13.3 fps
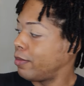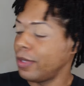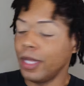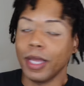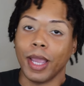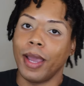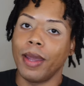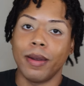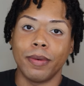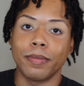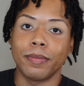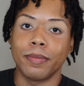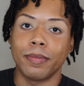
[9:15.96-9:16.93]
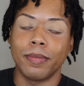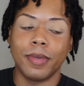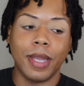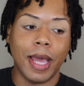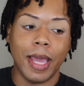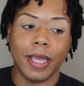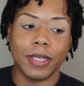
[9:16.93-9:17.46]
Look at her.
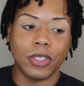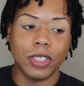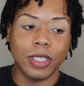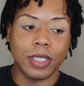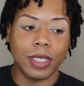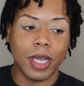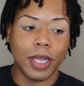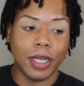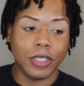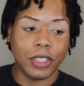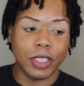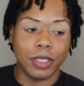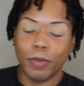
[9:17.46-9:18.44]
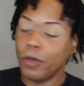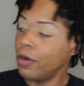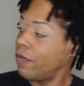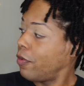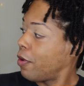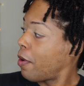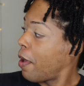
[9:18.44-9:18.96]
Like, she's stunning, she's
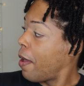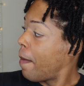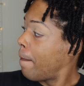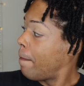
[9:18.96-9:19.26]
beautiful,